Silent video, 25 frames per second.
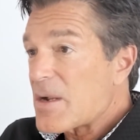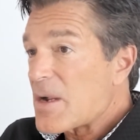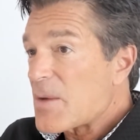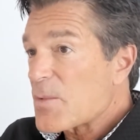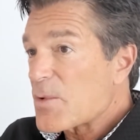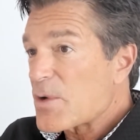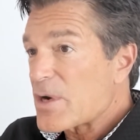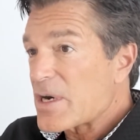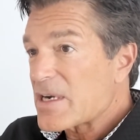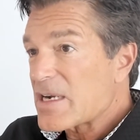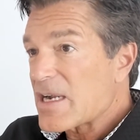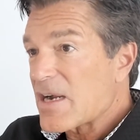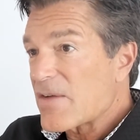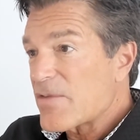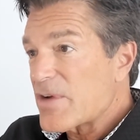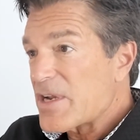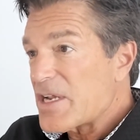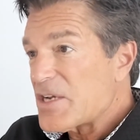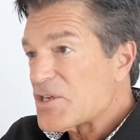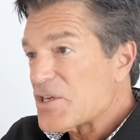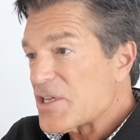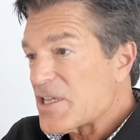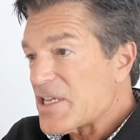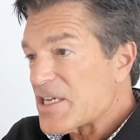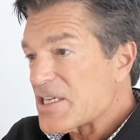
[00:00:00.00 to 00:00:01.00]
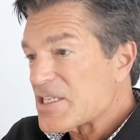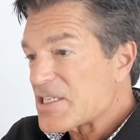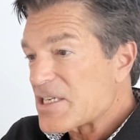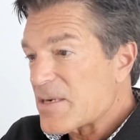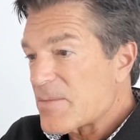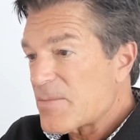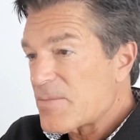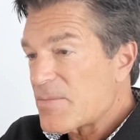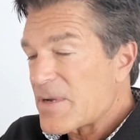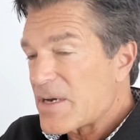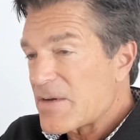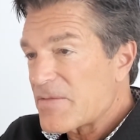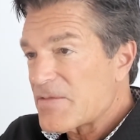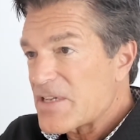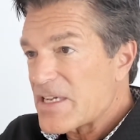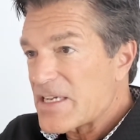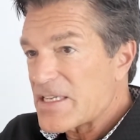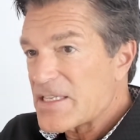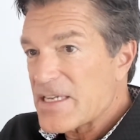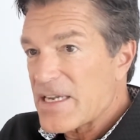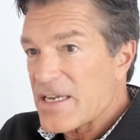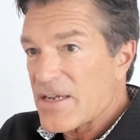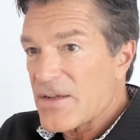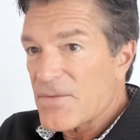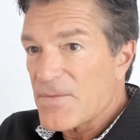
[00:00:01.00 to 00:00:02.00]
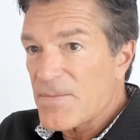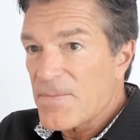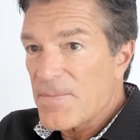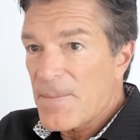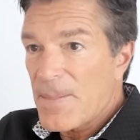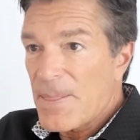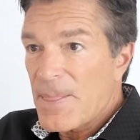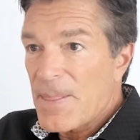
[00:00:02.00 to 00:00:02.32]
and we're going to cover each of these in a bit of detail,